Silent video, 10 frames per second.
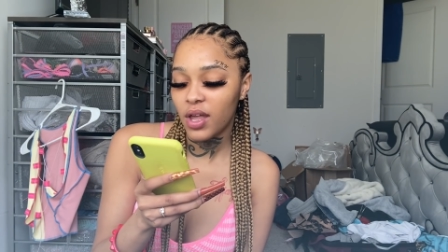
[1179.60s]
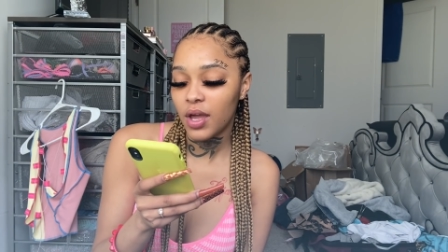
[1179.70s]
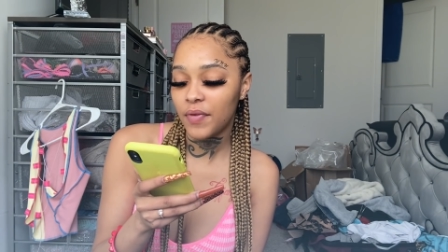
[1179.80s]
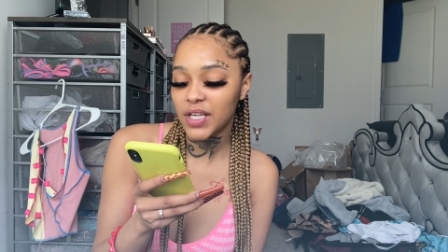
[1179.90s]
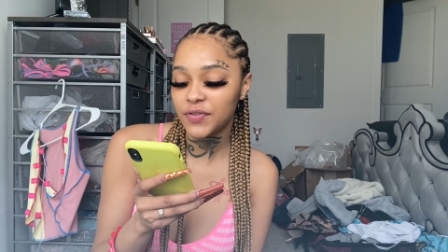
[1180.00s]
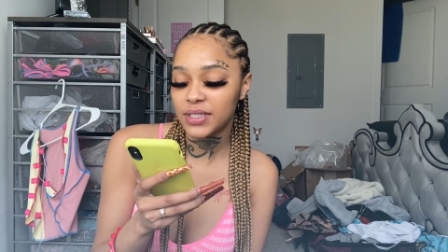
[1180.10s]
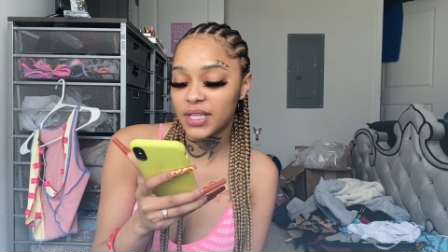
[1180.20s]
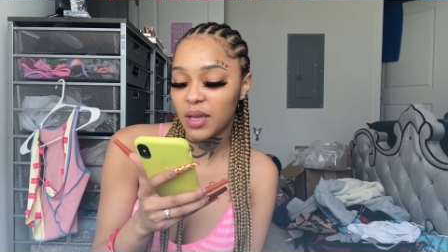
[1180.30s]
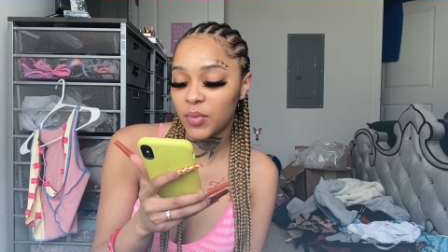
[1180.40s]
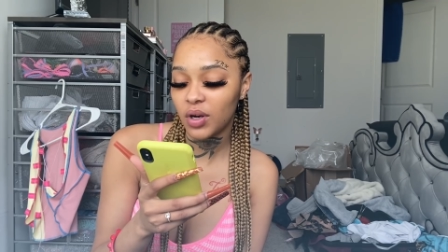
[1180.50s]
Advice for
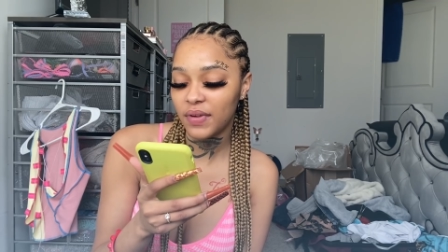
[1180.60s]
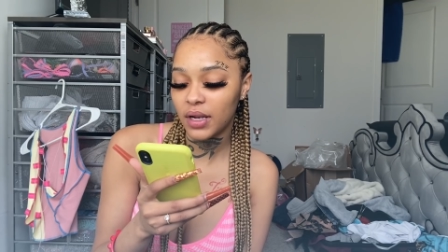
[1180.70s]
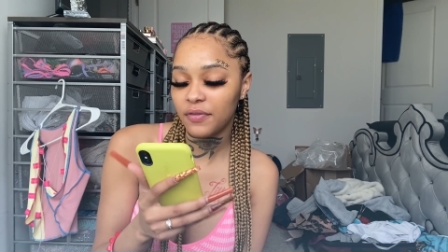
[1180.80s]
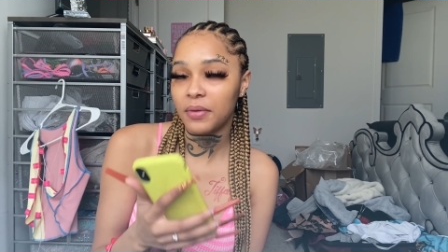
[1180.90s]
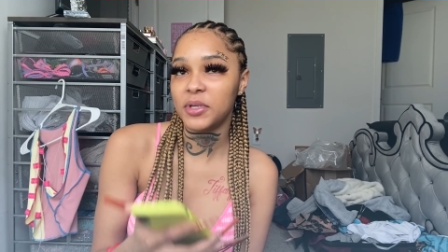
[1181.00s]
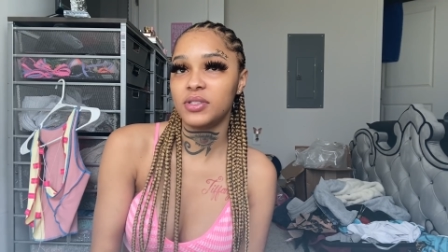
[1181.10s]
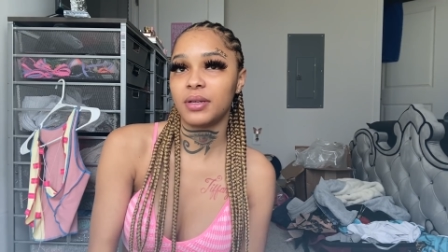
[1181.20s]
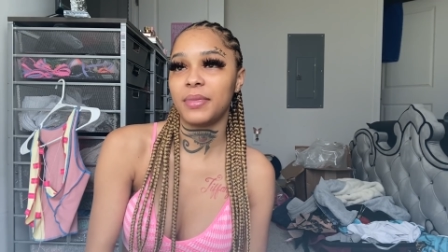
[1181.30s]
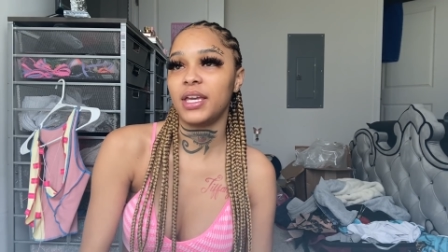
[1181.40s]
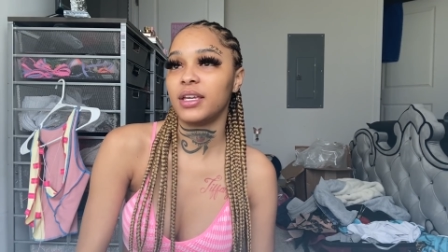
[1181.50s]
staying motivated for
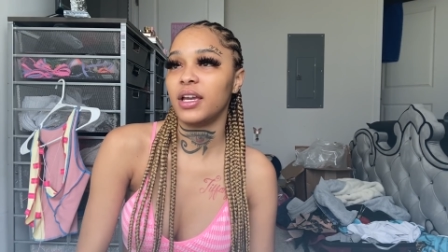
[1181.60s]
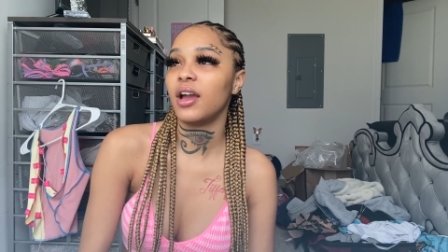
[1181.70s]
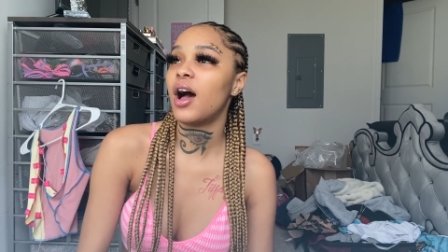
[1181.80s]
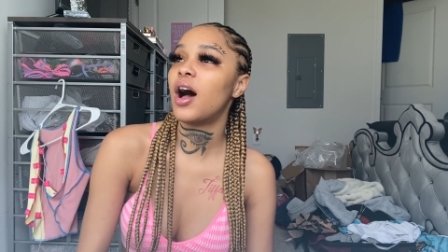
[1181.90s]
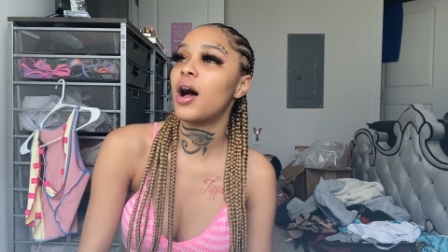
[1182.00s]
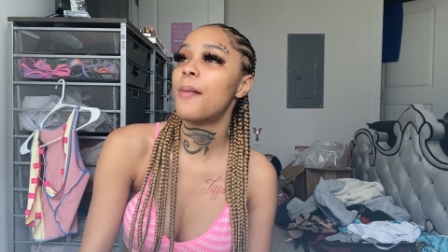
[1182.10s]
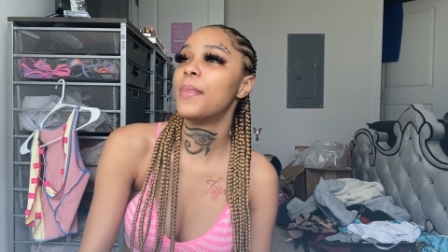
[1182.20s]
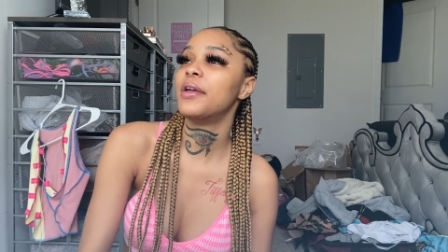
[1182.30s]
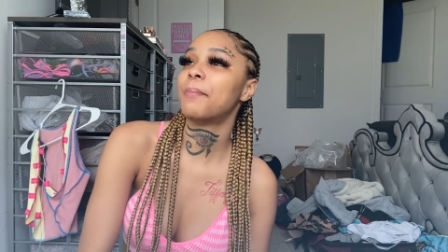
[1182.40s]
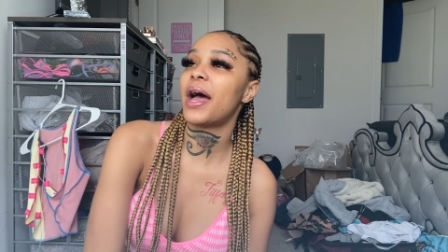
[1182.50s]
music making.
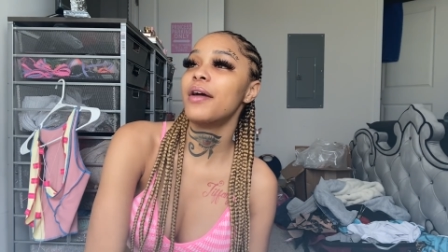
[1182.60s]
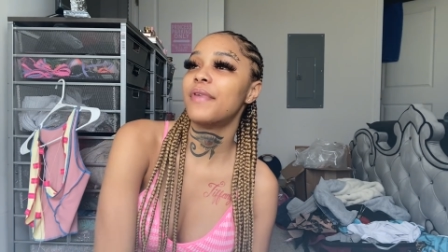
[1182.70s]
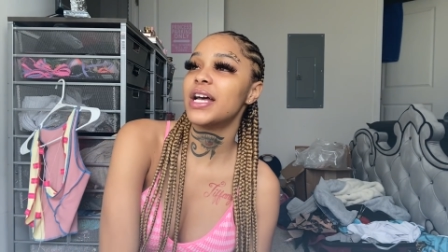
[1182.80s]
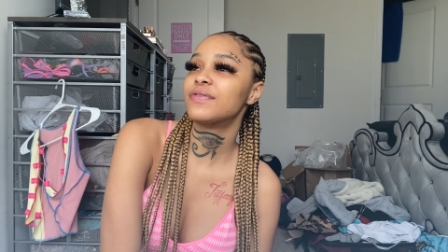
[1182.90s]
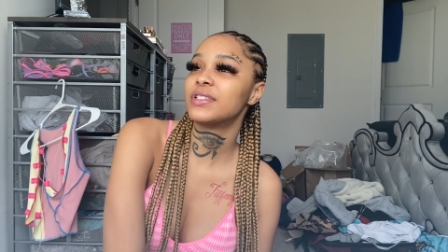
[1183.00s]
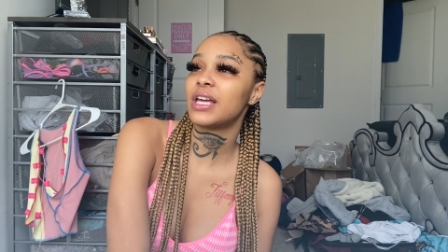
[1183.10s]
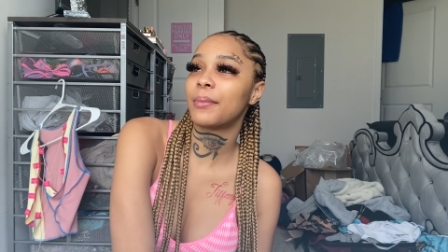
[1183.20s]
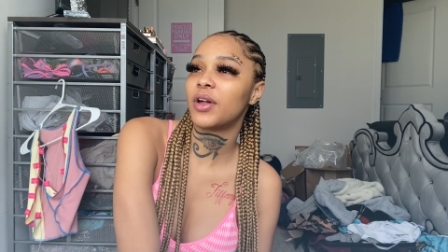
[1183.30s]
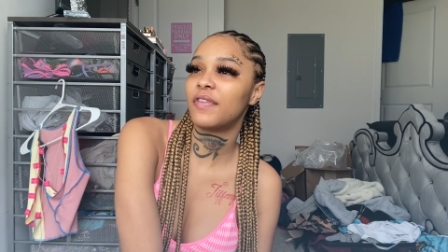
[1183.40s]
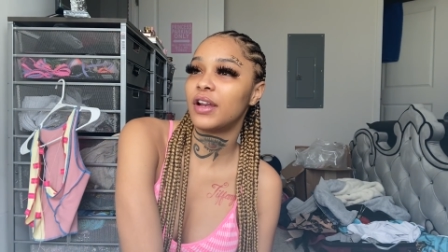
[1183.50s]
My advice for staying
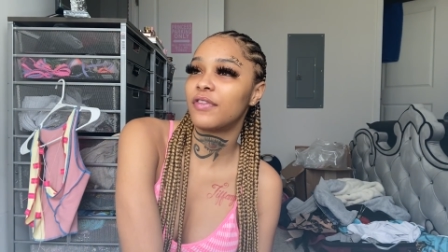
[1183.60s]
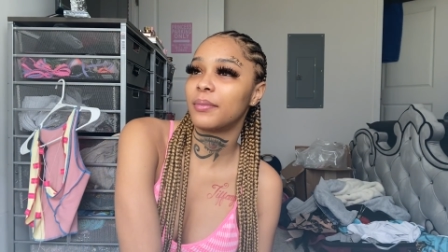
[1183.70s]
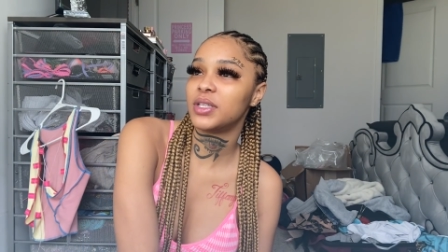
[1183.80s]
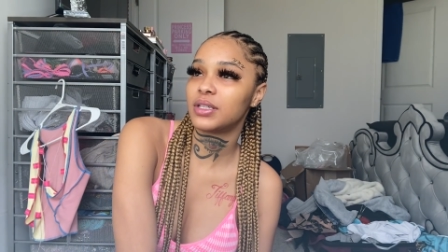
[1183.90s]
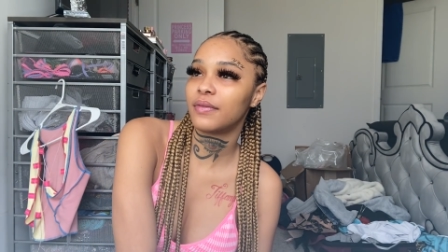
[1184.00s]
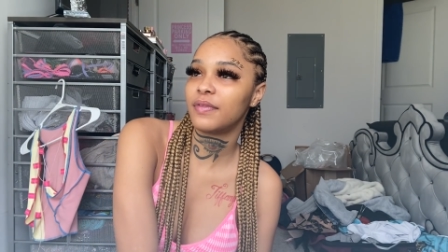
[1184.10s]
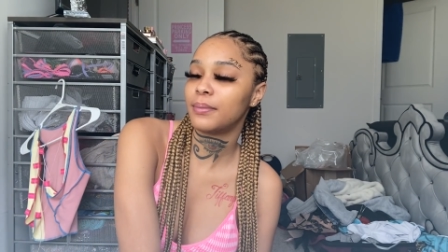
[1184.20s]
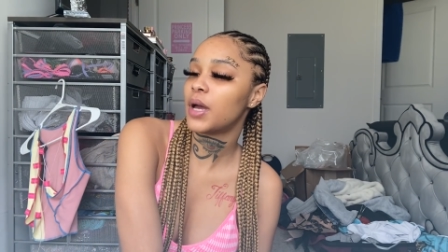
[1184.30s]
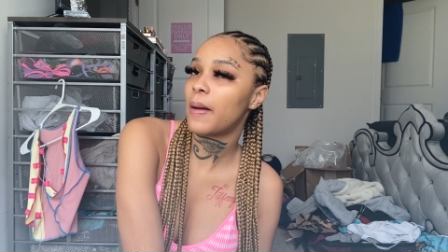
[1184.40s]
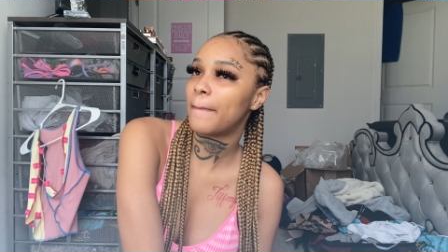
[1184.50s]
motivated for music
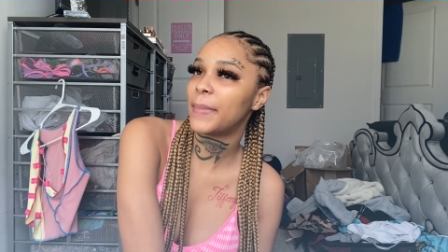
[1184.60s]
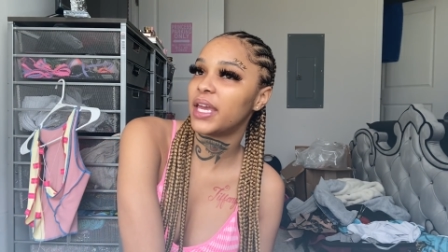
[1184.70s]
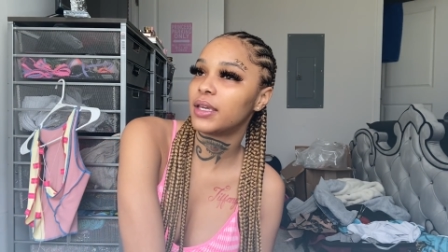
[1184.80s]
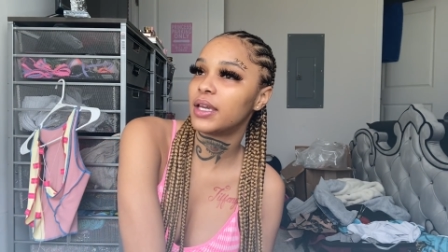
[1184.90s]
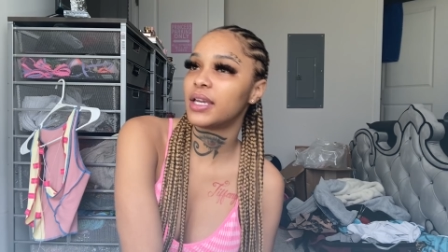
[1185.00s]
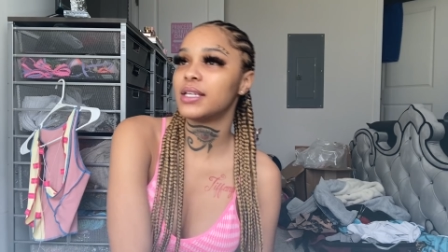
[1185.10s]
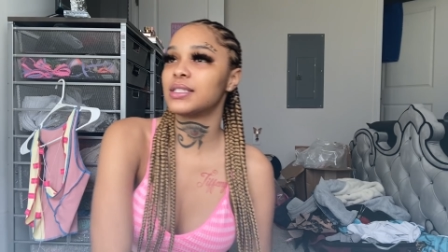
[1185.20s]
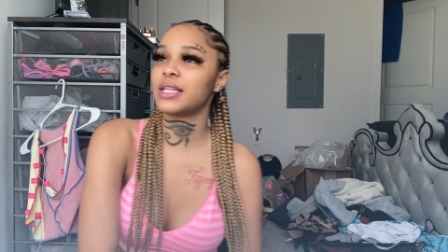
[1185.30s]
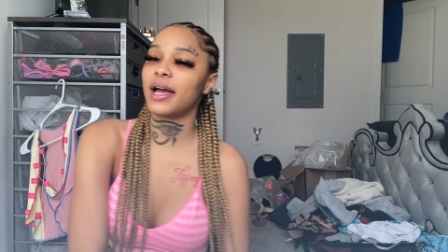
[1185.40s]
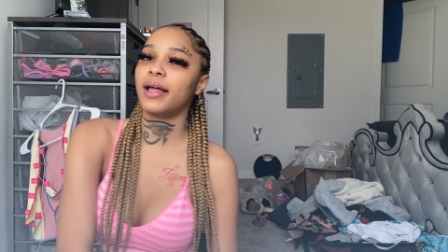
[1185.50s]
making
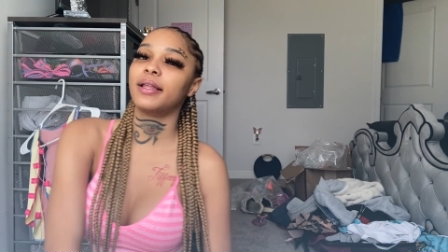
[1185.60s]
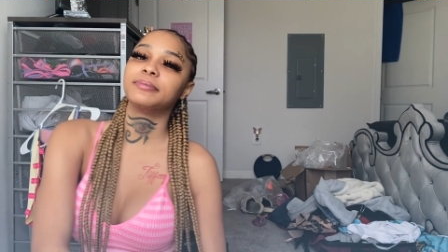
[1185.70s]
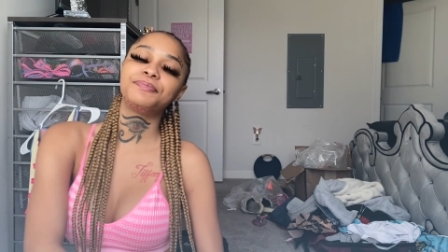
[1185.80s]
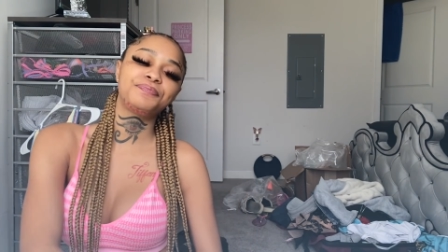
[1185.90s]
is that,